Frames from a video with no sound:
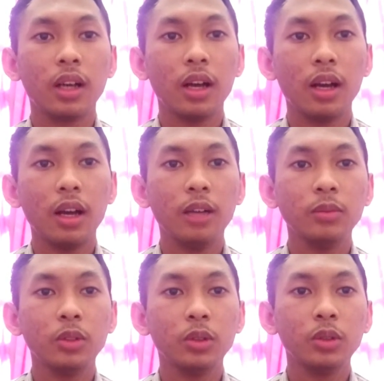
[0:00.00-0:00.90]
come
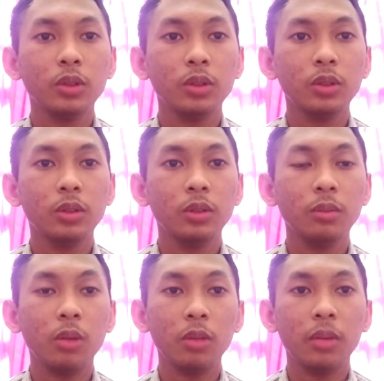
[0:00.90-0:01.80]
to
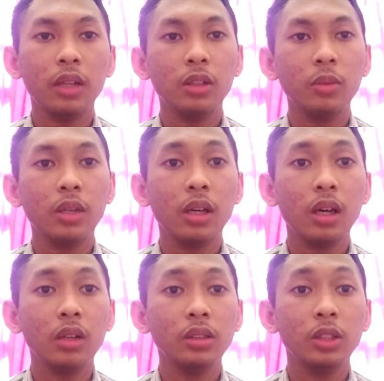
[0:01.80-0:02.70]
Mount Batur
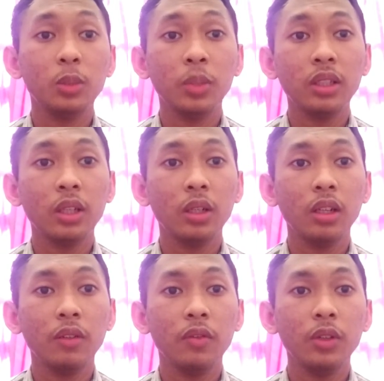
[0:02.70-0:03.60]
because the spectacular
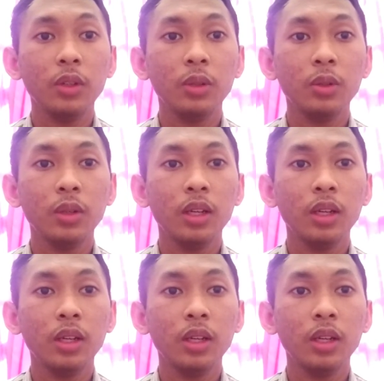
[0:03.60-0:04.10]
view